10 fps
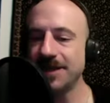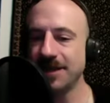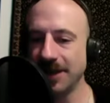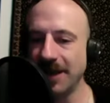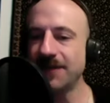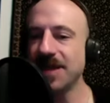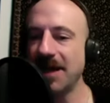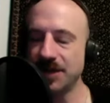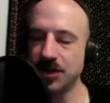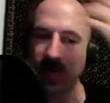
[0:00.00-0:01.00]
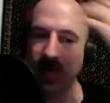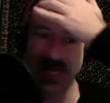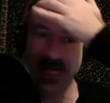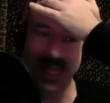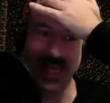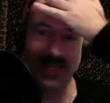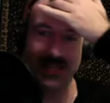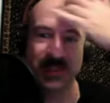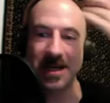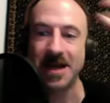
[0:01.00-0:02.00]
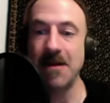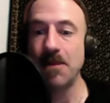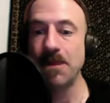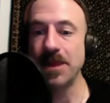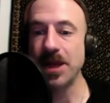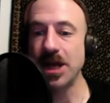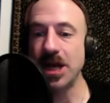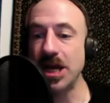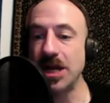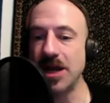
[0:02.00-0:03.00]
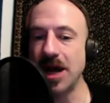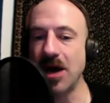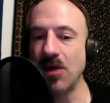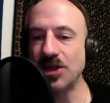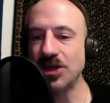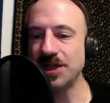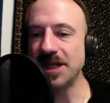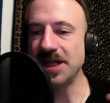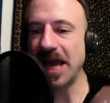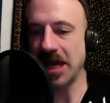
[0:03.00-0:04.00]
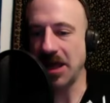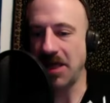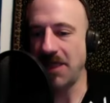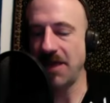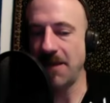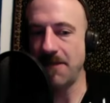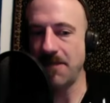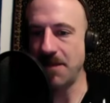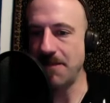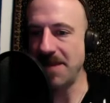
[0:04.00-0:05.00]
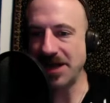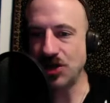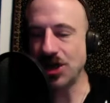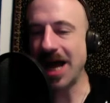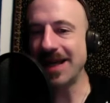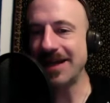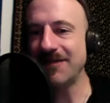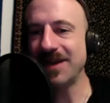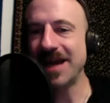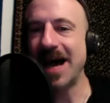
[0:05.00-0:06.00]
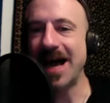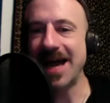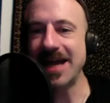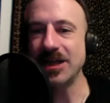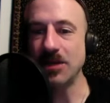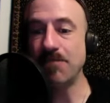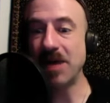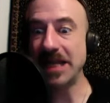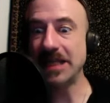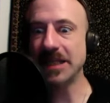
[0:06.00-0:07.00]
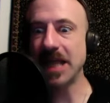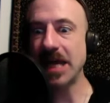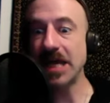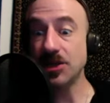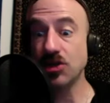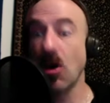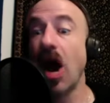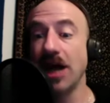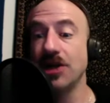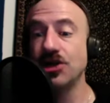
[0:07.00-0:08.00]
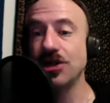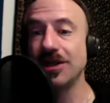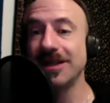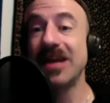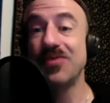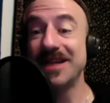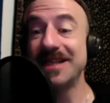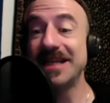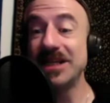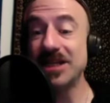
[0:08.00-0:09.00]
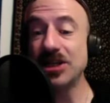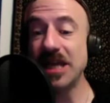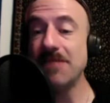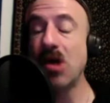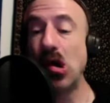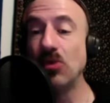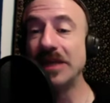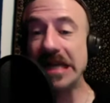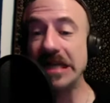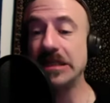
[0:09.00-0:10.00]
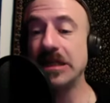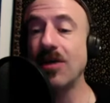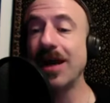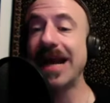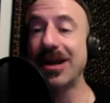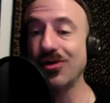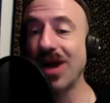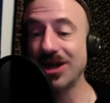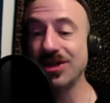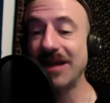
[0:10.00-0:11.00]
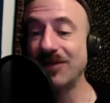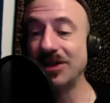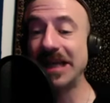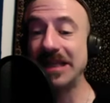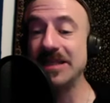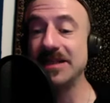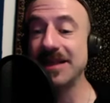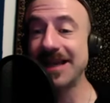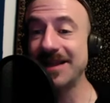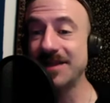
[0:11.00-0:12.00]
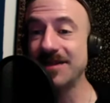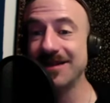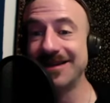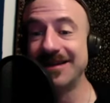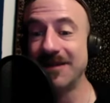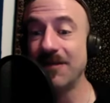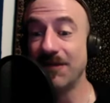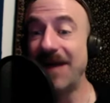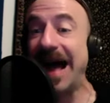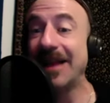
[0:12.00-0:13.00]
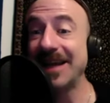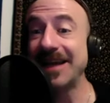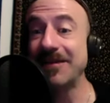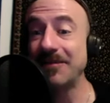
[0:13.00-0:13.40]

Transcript: the left side of the screen is uh, we just see like the the mid shot of the guy, but it's like his crotch. Like we see essentially him holding his cigarette at crotch level, like this like this phallic